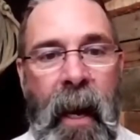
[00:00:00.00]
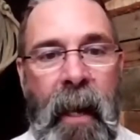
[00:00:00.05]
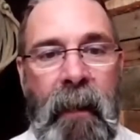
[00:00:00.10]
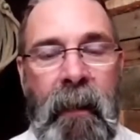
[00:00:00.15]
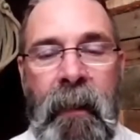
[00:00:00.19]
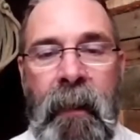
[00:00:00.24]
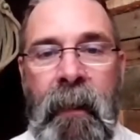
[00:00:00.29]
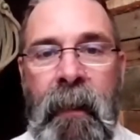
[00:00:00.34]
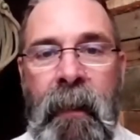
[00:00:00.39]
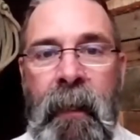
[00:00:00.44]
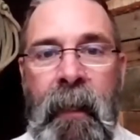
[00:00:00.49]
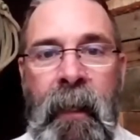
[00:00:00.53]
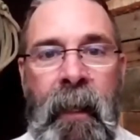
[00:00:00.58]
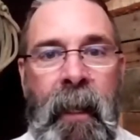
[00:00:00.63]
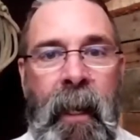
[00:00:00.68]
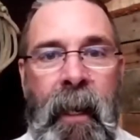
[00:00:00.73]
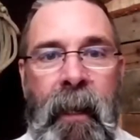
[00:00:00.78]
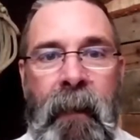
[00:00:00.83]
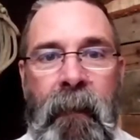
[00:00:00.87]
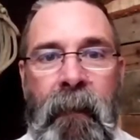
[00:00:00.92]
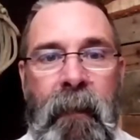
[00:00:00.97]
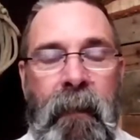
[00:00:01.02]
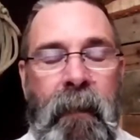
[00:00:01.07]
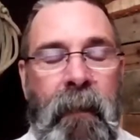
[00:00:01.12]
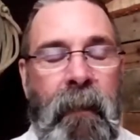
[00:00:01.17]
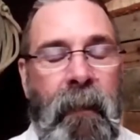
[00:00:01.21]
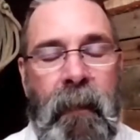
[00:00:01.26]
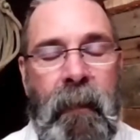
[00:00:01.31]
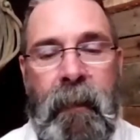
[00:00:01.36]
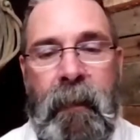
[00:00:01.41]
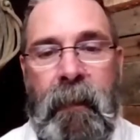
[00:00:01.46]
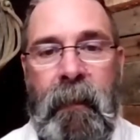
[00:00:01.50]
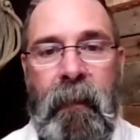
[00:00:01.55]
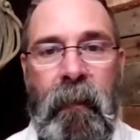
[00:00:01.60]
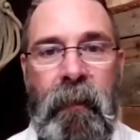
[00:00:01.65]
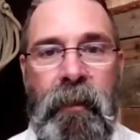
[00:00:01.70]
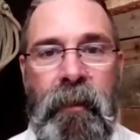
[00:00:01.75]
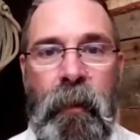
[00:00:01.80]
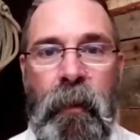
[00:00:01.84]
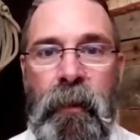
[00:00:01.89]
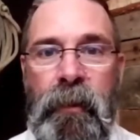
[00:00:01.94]
died, and you
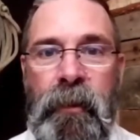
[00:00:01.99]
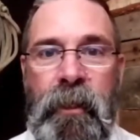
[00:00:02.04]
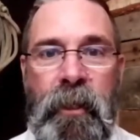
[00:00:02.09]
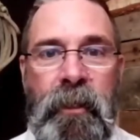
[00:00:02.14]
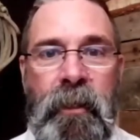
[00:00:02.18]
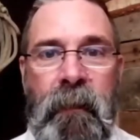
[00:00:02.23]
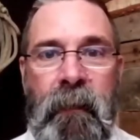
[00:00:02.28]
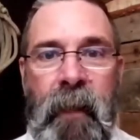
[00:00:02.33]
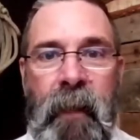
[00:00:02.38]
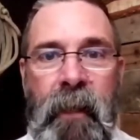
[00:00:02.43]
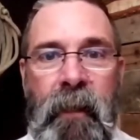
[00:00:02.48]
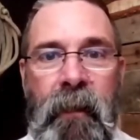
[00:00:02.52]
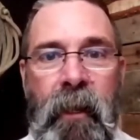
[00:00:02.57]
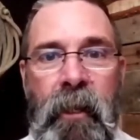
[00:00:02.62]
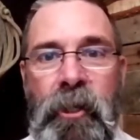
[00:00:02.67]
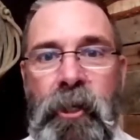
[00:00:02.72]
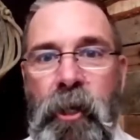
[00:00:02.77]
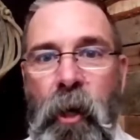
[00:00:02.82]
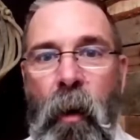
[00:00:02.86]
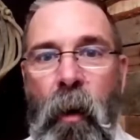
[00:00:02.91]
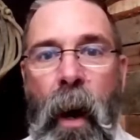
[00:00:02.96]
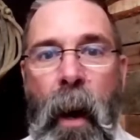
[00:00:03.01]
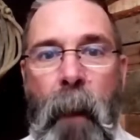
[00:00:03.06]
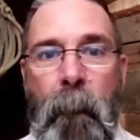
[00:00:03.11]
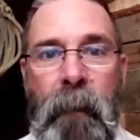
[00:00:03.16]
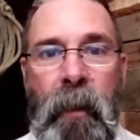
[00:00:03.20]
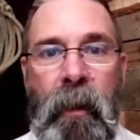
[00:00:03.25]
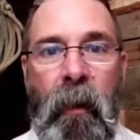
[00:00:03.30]
know, tools just they they show up.